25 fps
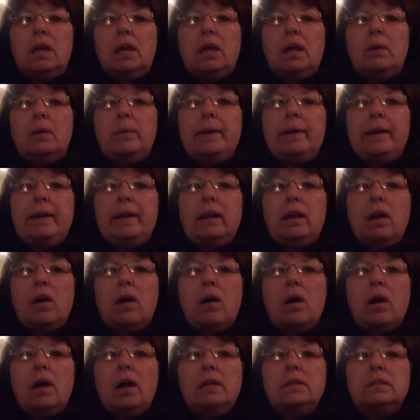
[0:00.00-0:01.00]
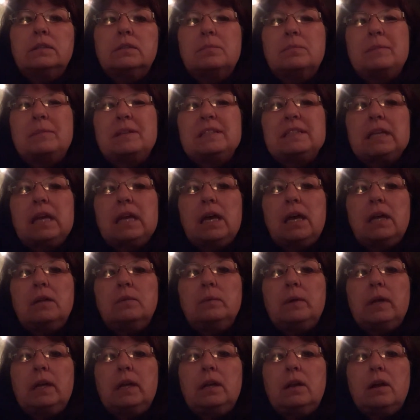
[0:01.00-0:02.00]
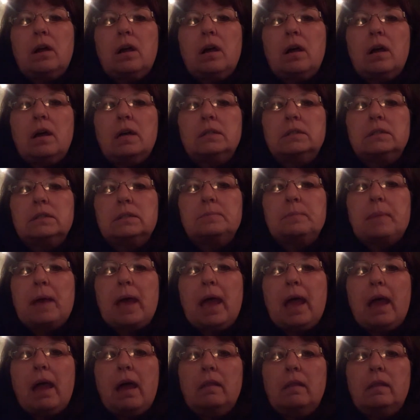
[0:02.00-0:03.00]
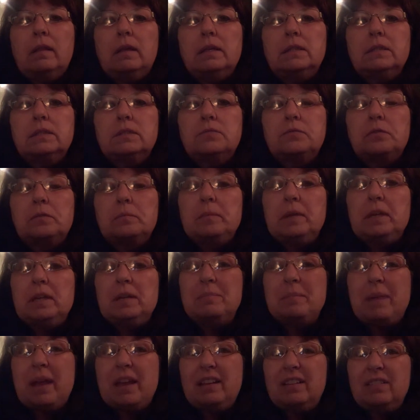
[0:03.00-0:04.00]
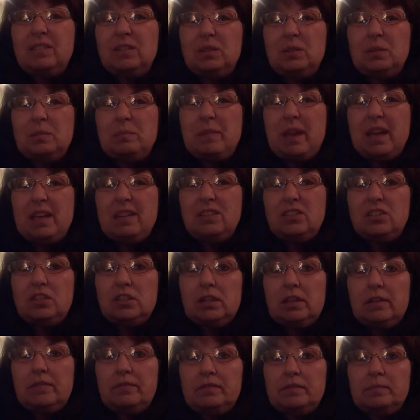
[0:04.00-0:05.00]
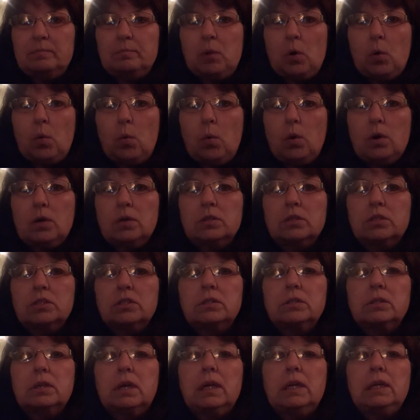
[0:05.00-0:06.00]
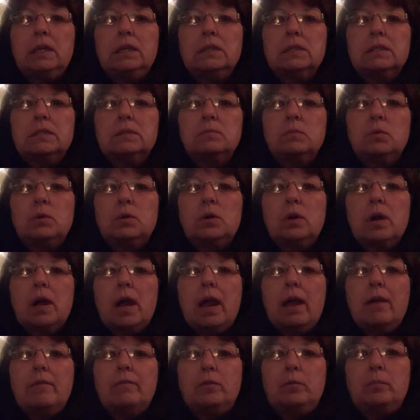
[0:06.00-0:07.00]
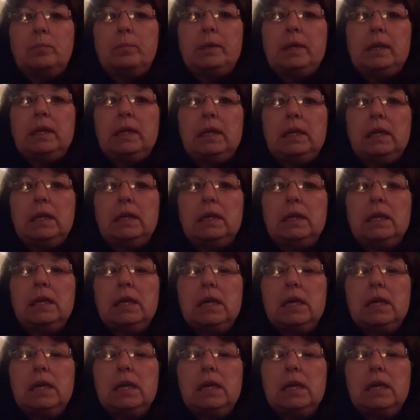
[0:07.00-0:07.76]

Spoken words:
I went and got, or my son went and got pallets for me to make a little makeshift porch till I get some more gravel put in.